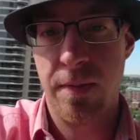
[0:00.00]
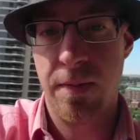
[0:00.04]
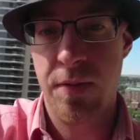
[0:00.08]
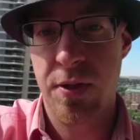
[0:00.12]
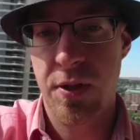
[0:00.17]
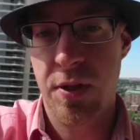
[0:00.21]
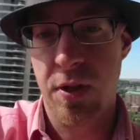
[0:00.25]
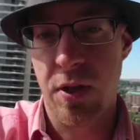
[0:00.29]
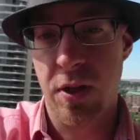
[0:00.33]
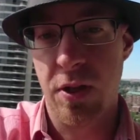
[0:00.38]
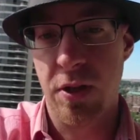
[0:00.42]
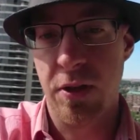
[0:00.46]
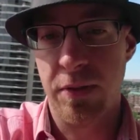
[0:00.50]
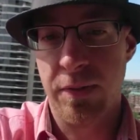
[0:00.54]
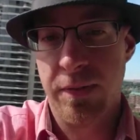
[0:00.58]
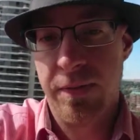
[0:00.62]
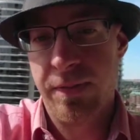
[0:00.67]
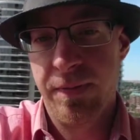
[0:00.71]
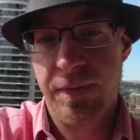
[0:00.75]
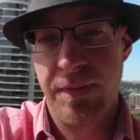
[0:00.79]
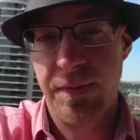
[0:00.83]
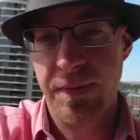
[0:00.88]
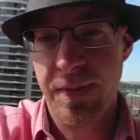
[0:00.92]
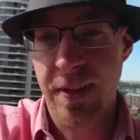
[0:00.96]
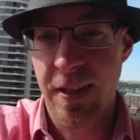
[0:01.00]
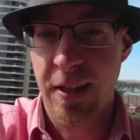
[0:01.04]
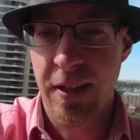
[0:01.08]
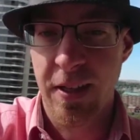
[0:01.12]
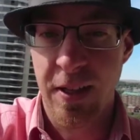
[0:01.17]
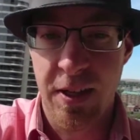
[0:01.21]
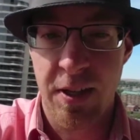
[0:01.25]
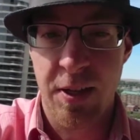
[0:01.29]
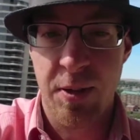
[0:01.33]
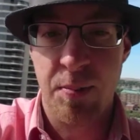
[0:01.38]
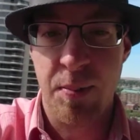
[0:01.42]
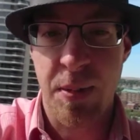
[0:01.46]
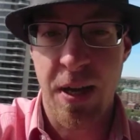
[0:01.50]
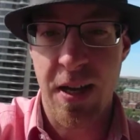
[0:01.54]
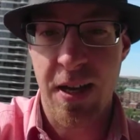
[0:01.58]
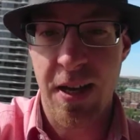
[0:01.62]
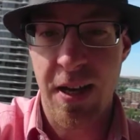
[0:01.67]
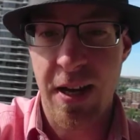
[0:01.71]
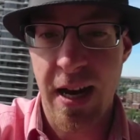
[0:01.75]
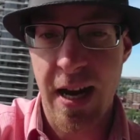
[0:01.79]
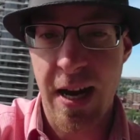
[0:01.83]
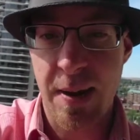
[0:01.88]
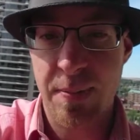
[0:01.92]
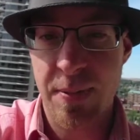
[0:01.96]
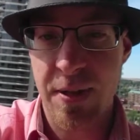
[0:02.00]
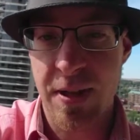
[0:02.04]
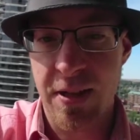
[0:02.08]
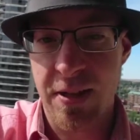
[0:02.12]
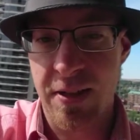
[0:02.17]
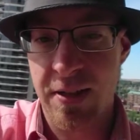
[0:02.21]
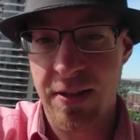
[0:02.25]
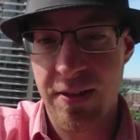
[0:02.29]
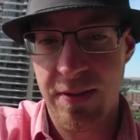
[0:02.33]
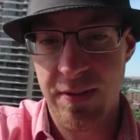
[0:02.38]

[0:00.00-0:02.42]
So, make it happen.